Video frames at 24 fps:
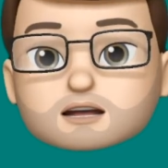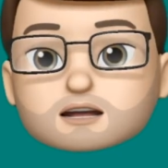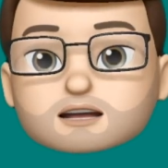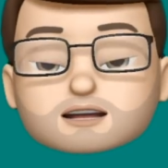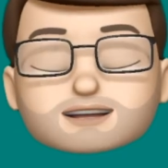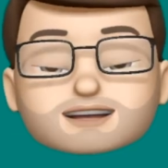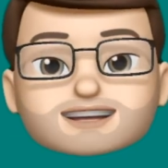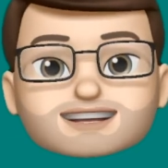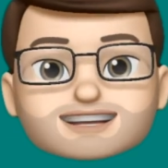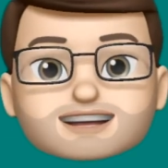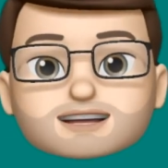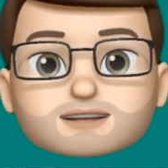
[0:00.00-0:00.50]

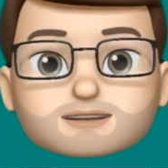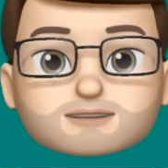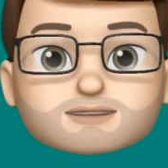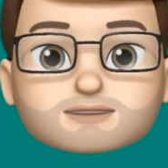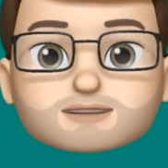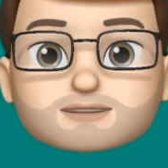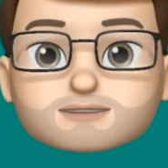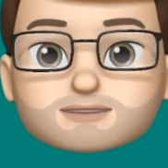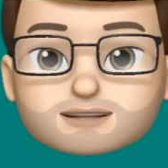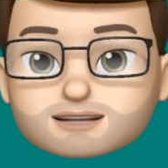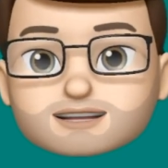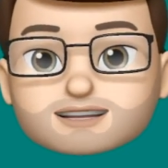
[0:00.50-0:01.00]
So,
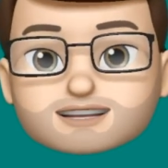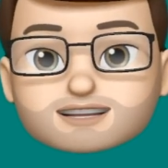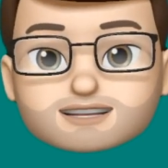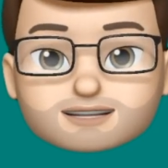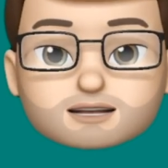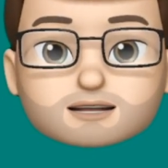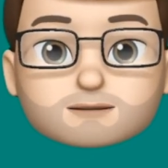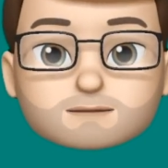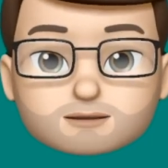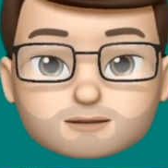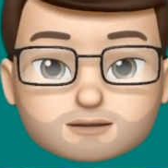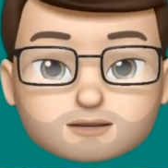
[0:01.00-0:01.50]
first
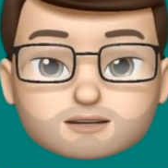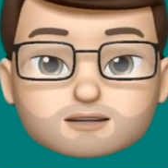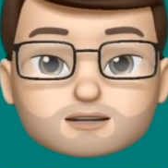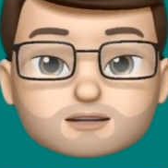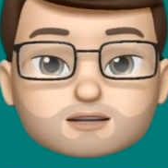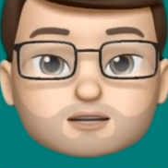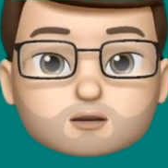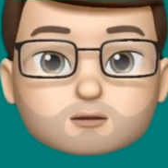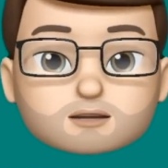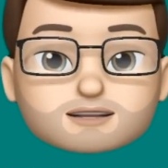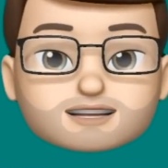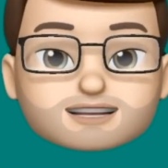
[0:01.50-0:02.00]
up,
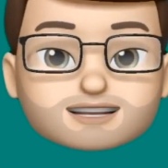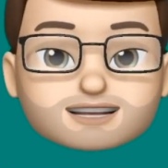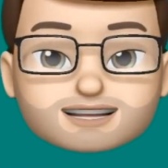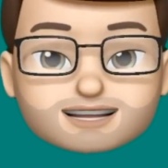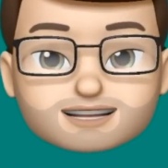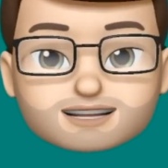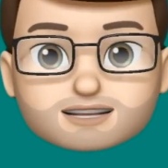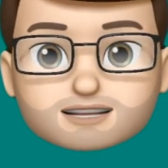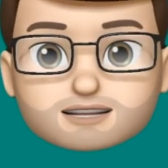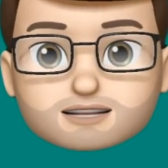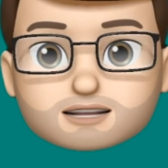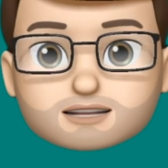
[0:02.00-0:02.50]
you want to
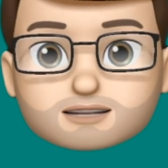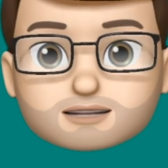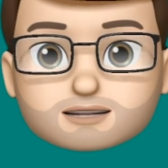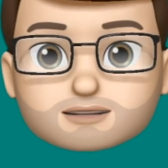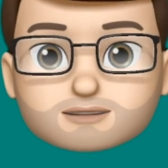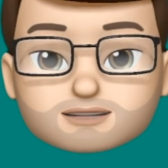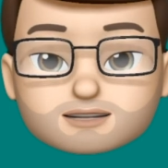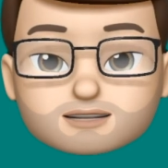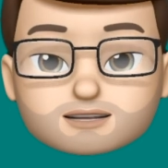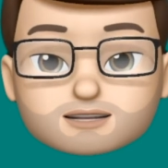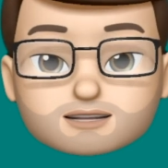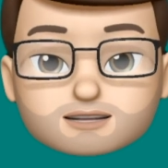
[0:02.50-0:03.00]
insert your
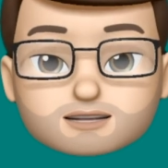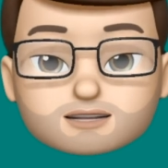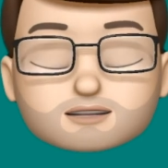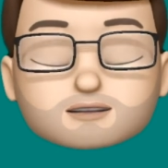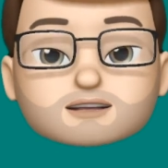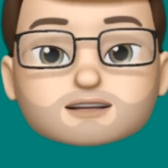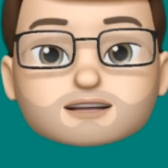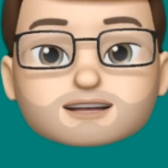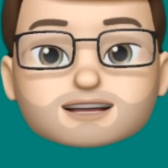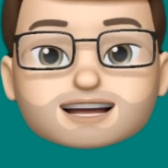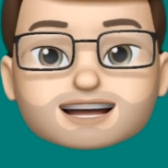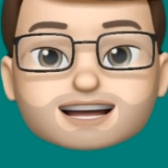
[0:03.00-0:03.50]
photo
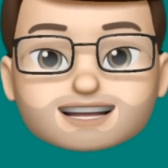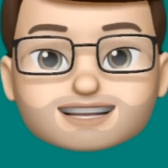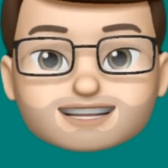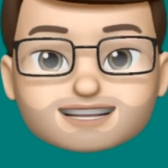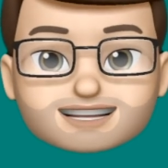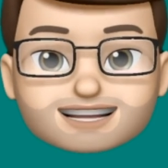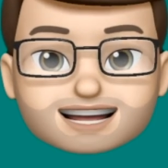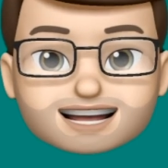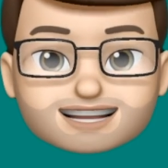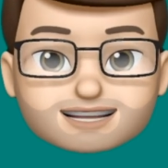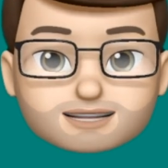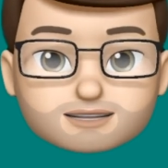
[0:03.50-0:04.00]
into
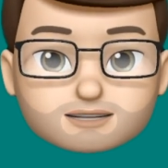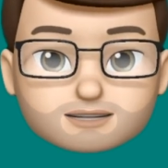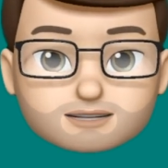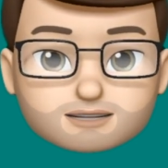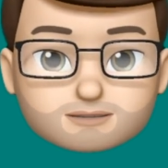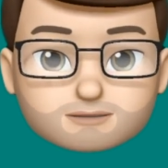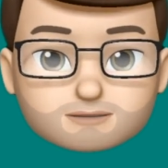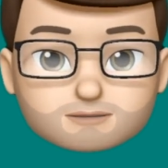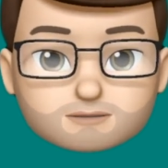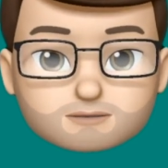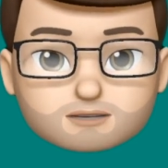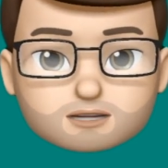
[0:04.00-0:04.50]
Keynote.
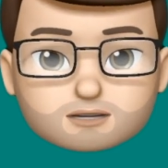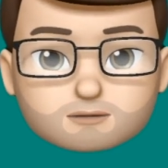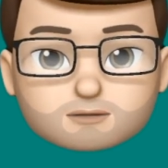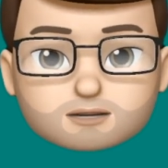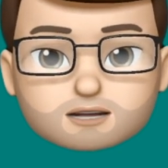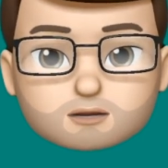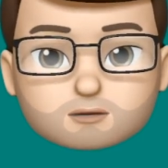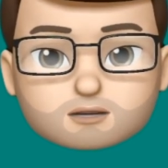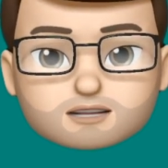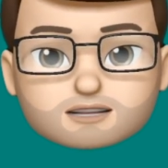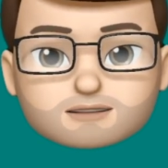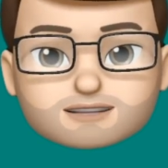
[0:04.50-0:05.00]
You might
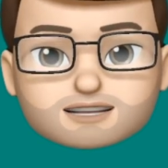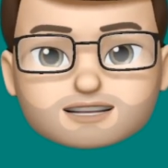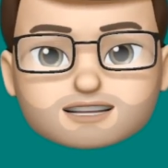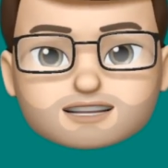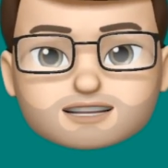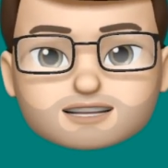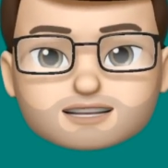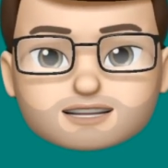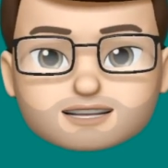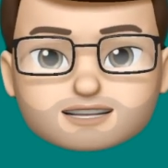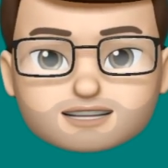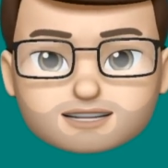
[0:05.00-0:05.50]
want to
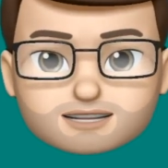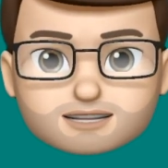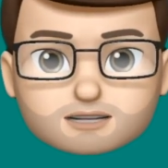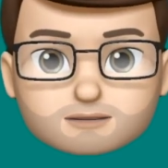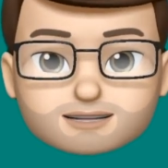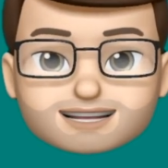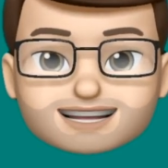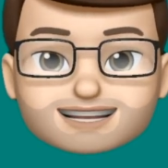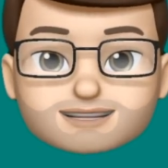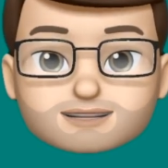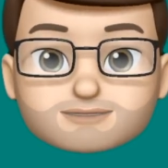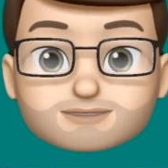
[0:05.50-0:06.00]
resize it to
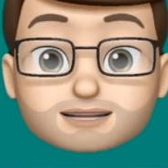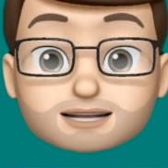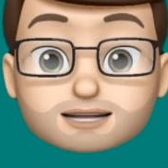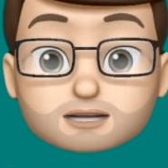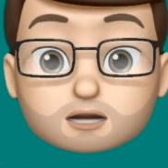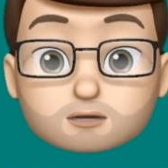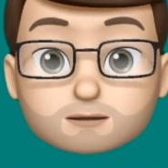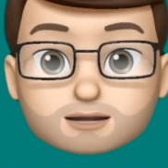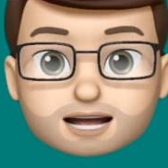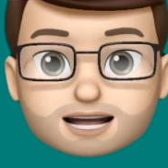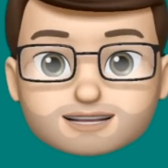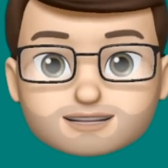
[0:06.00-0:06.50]
make it fill your
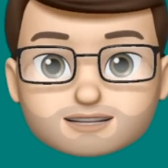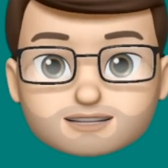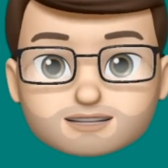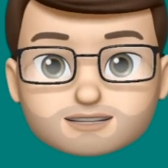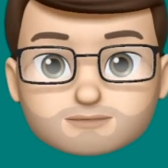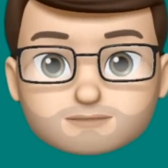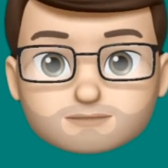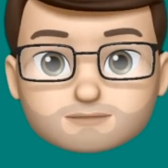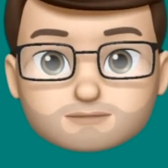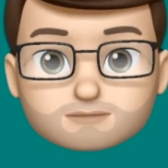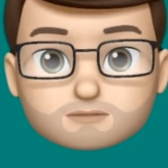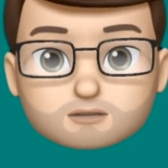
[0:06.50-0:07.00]
page.
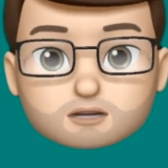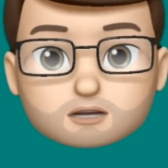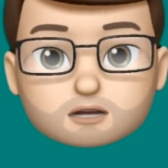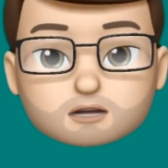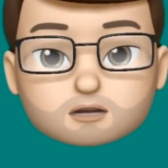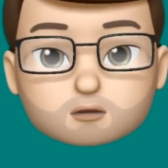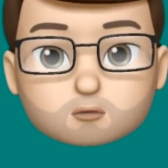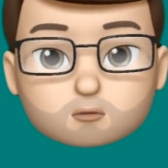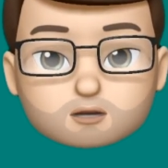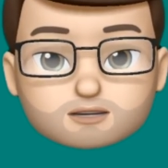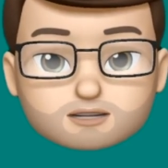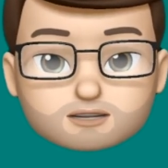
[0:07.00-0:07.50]

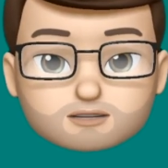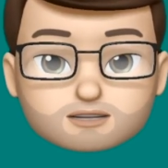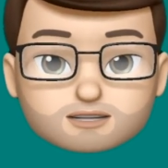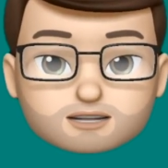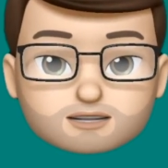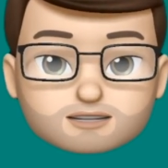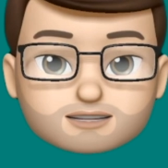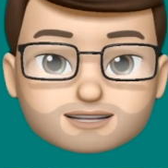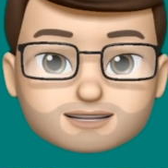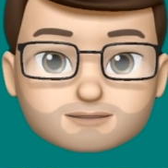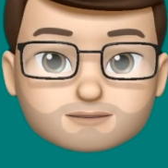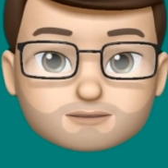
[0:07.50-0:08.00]
When you've done
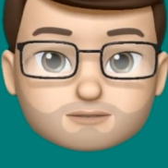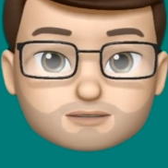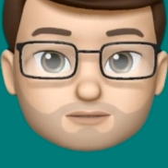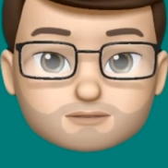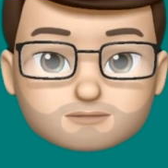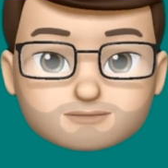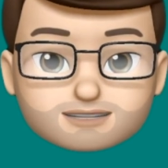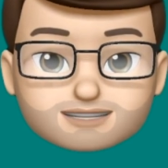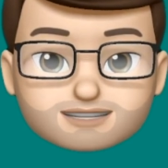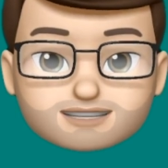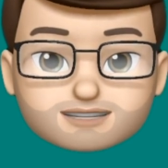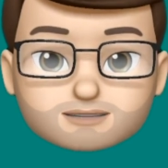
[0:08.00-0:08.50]
that,
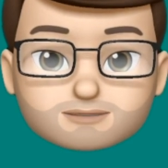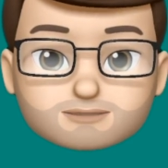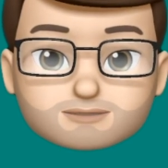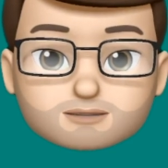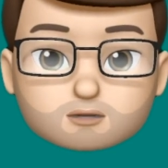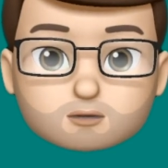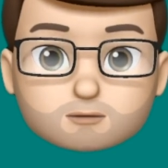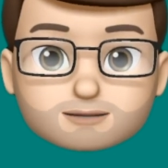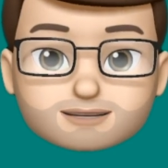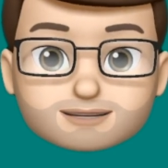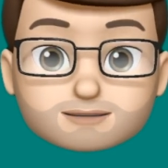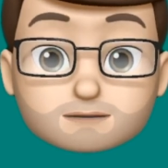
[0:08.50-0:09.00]
press the
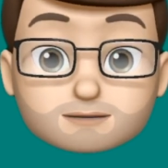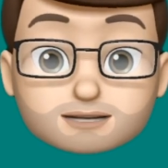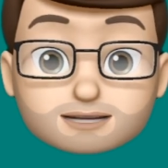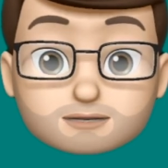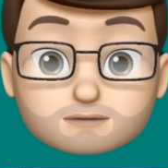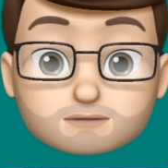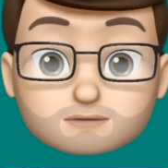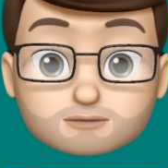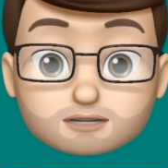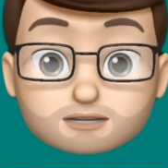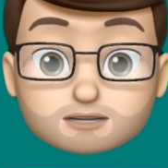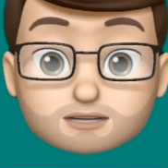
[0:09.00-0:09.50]
Format
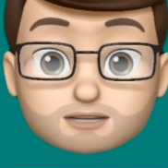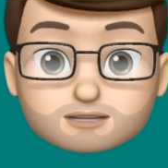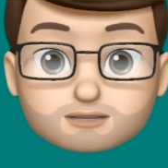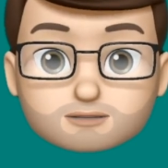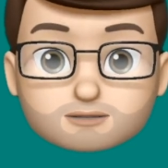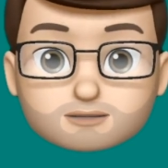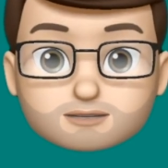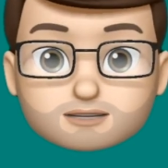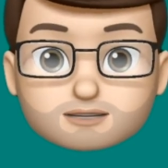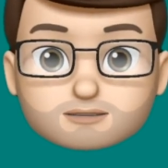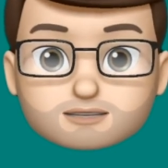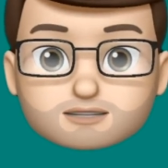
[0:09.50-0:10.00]
Paintbrush
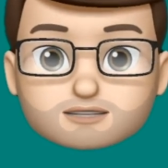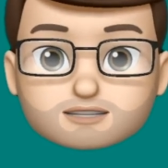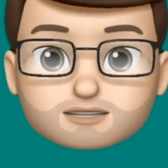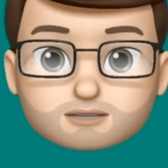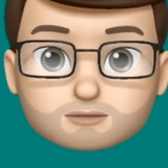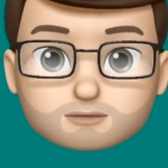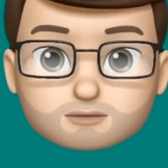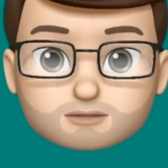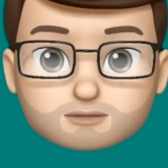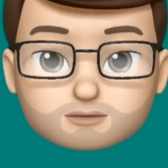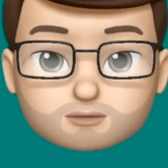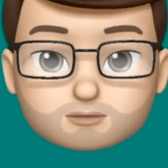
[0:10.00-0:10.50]
tool on the
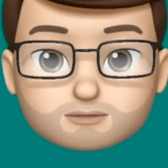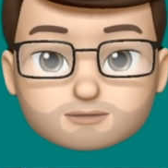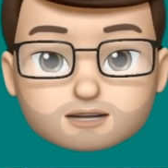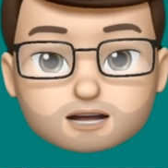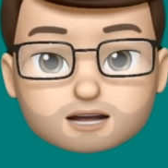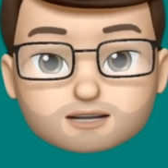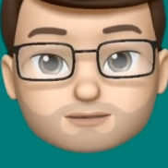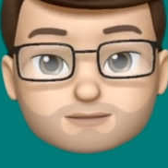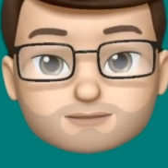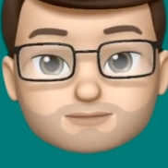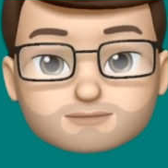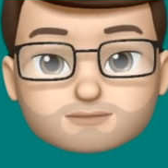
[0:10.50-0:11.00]
top
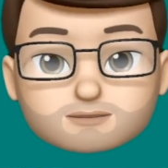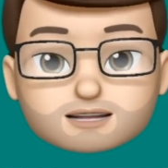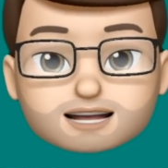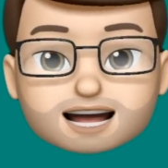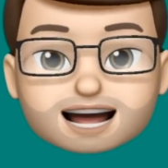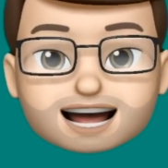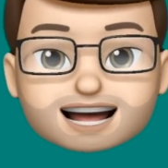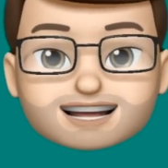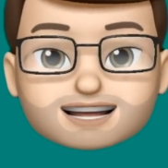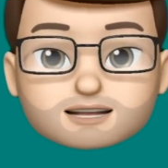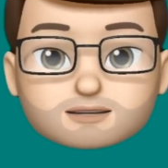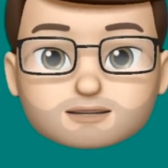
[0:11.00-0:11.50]
toolbar
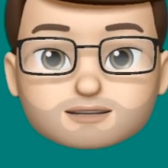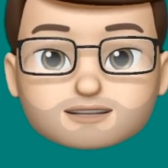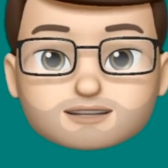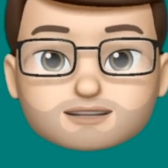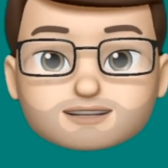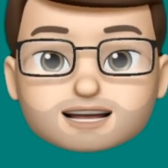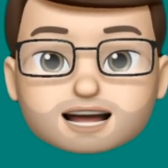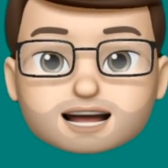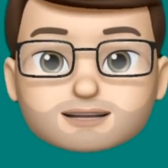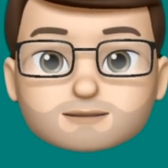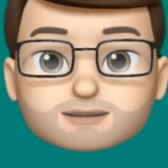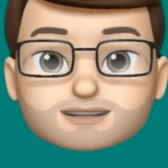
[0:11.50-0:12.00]
and go onto the
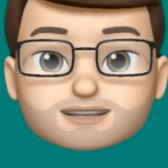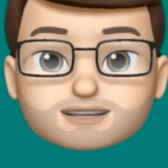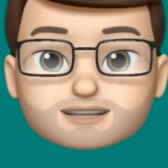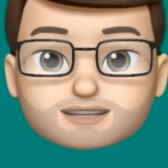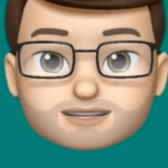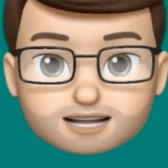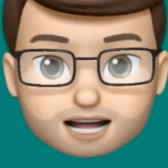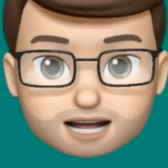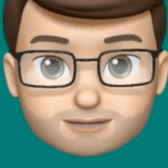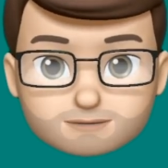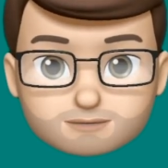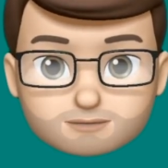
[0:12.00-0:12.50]
Image
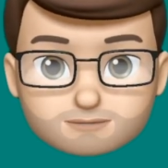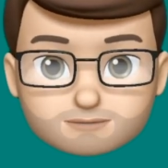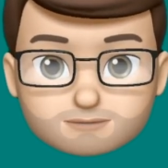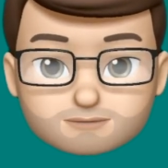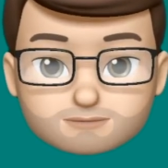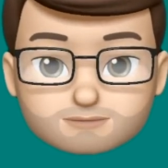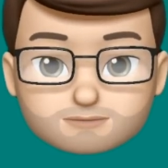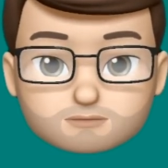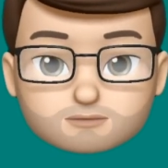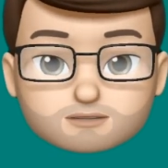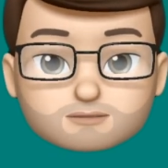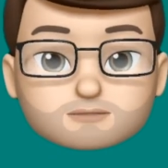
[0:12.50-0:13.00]
tab
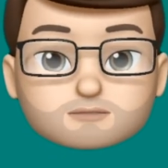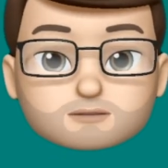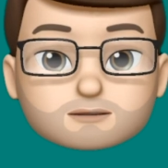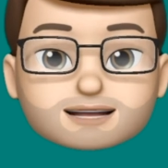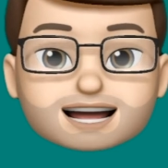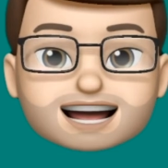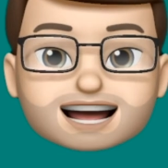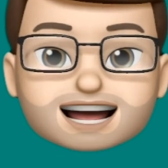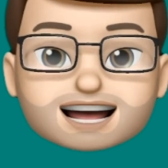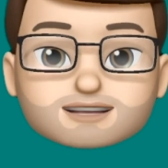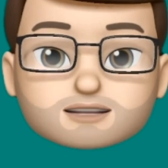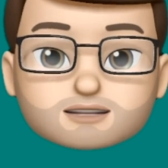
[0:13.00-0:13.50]
from
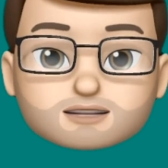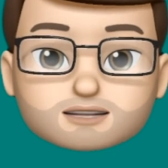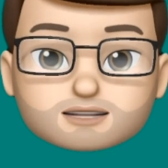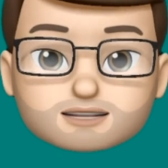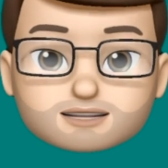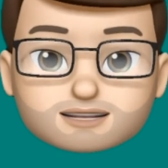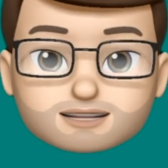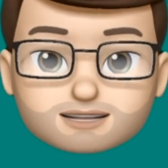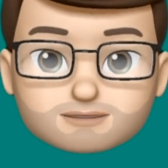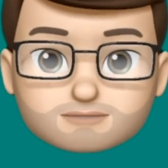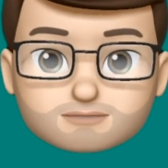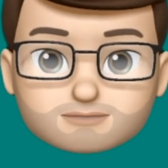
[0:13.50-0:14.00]
here, you're
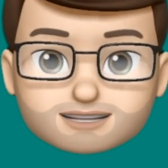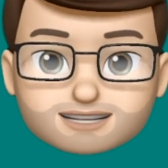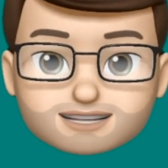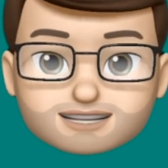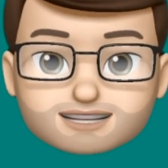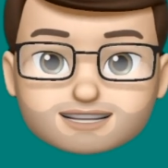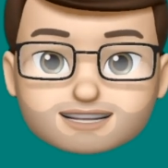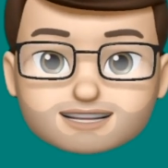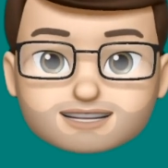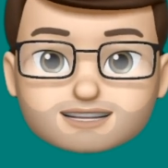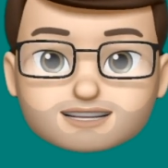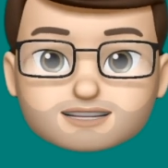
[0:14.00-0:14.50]
looking to press
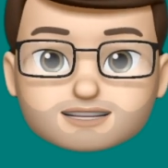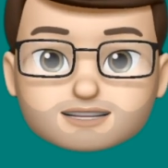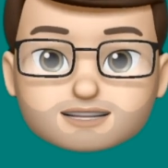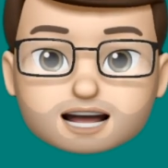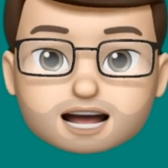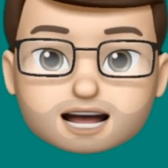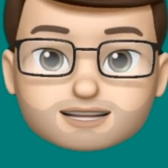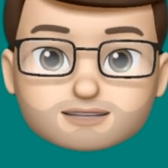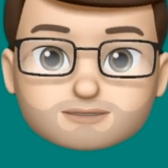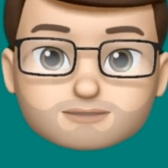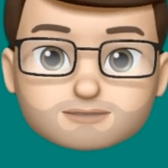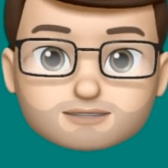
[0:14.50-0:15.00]
Instant
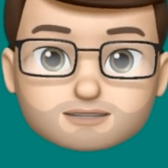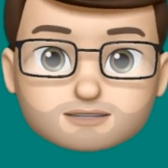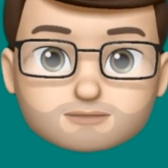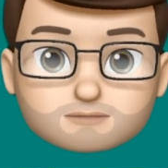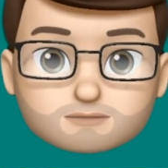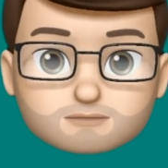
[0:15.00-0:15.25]
Alpha.